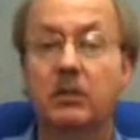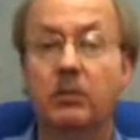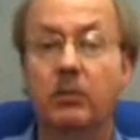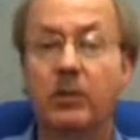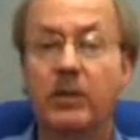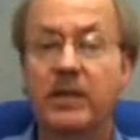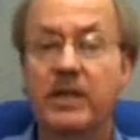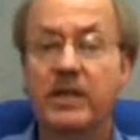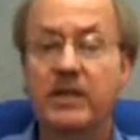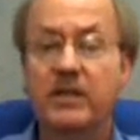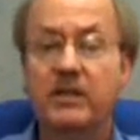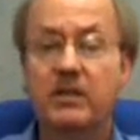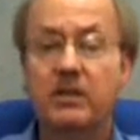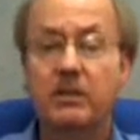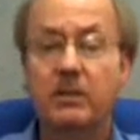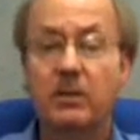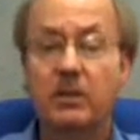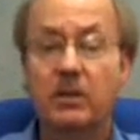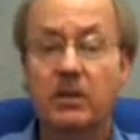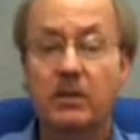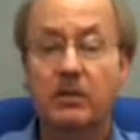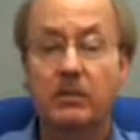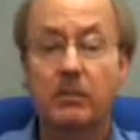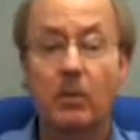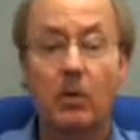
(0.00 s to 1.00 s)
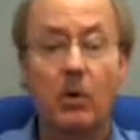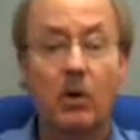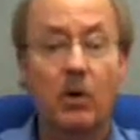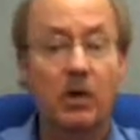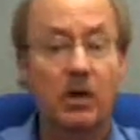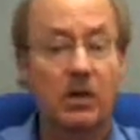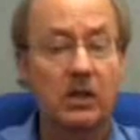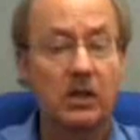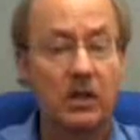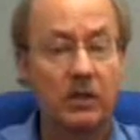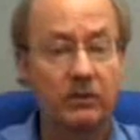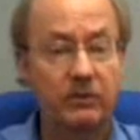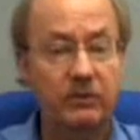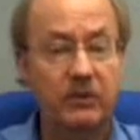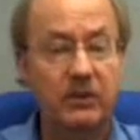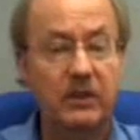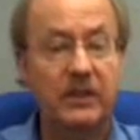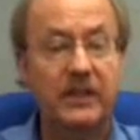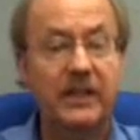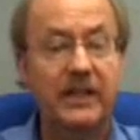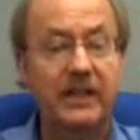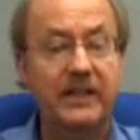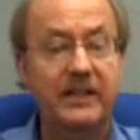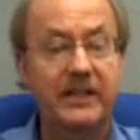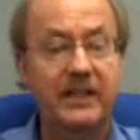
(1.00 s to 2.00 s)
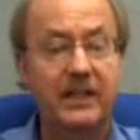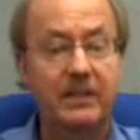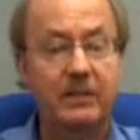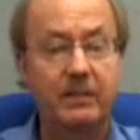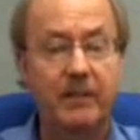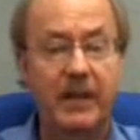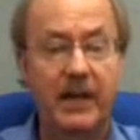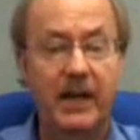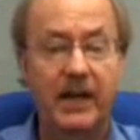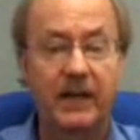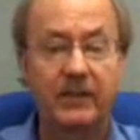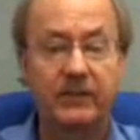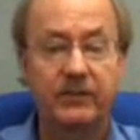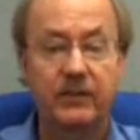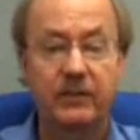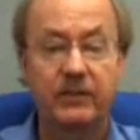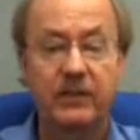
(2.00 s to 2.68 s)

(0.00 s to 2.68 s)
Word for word: We need to look more closely at the impacts